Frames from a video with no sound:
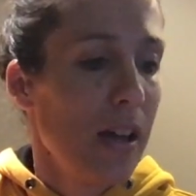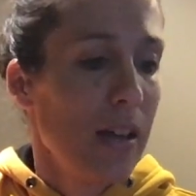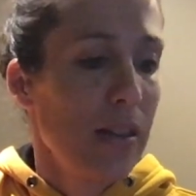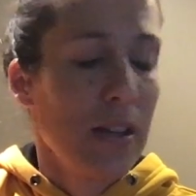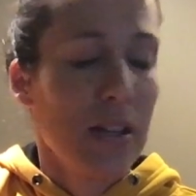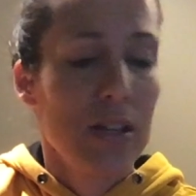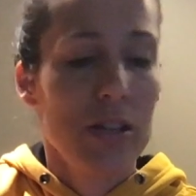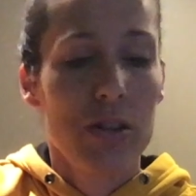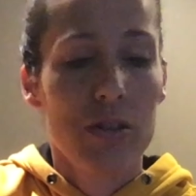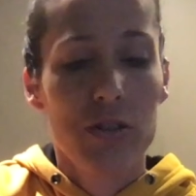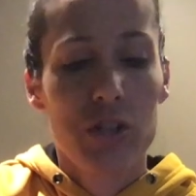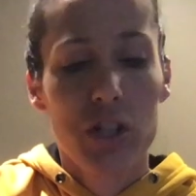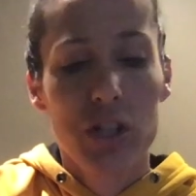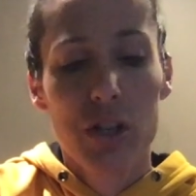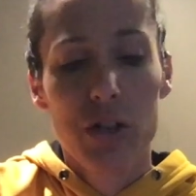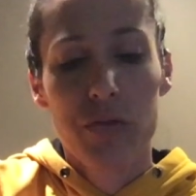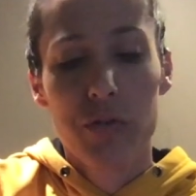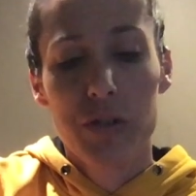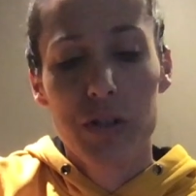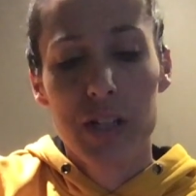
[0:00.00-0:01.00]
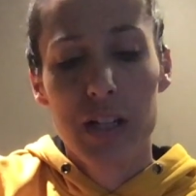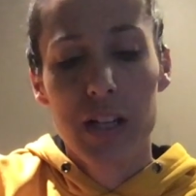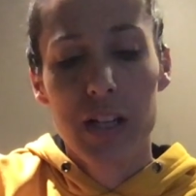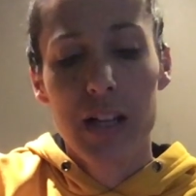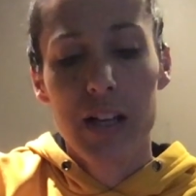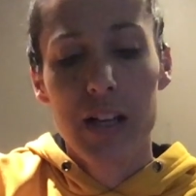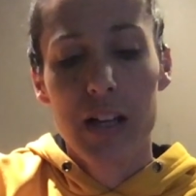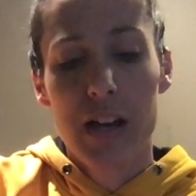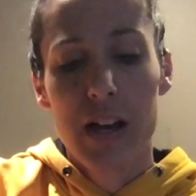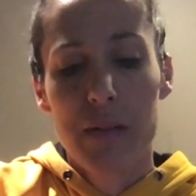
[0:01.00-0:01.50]
Then your G over
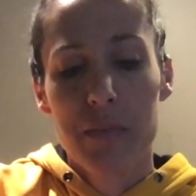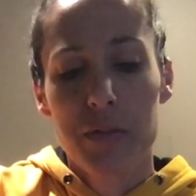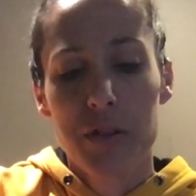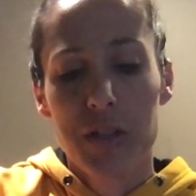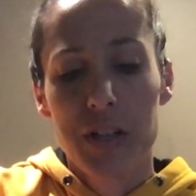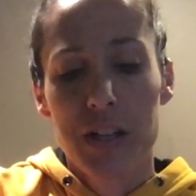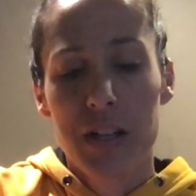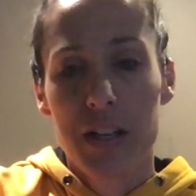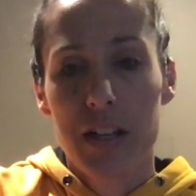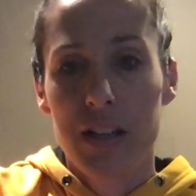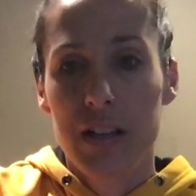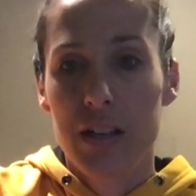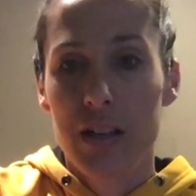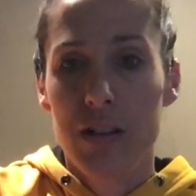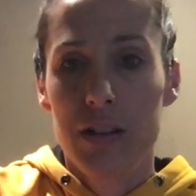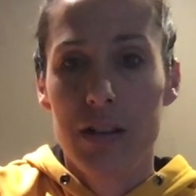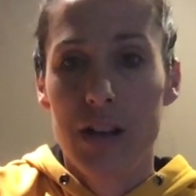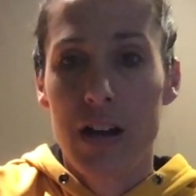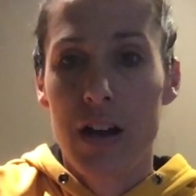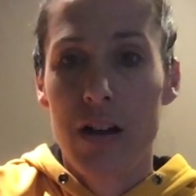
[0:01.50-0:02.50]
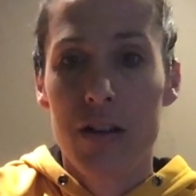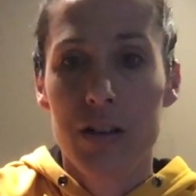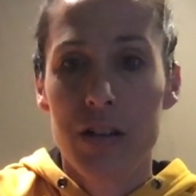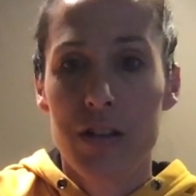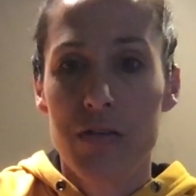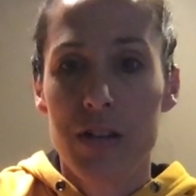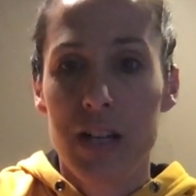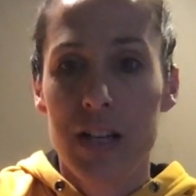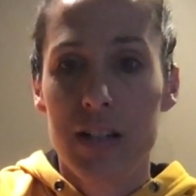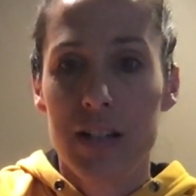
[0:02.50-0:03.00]
D, all you
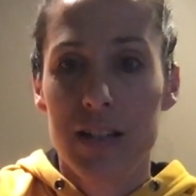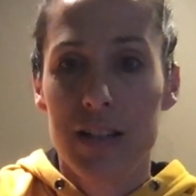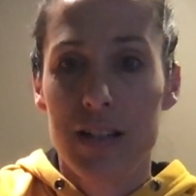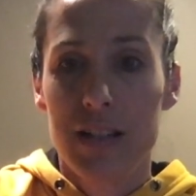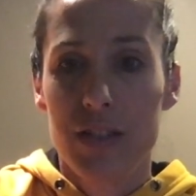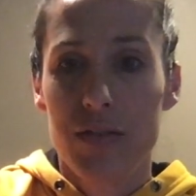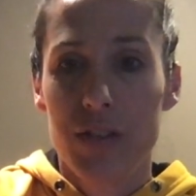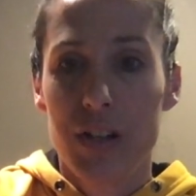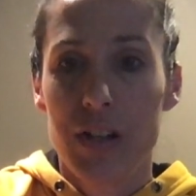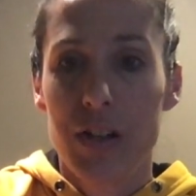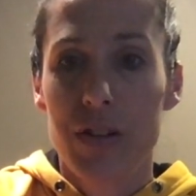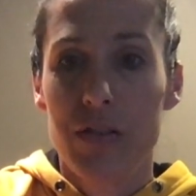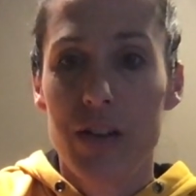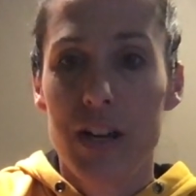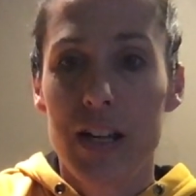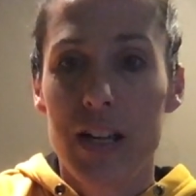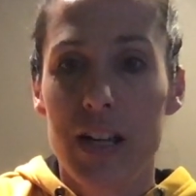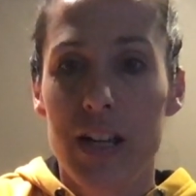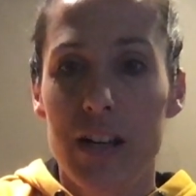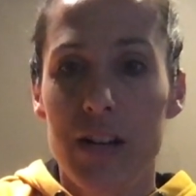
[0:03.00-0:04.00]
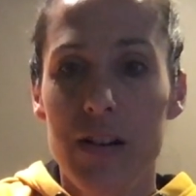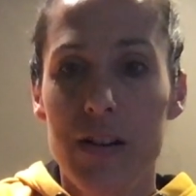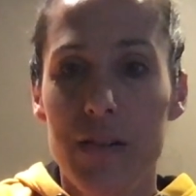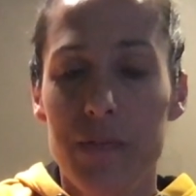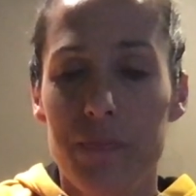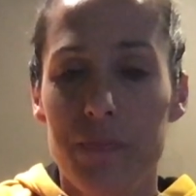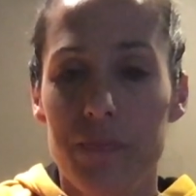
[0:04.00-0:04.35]
need is this finger right here.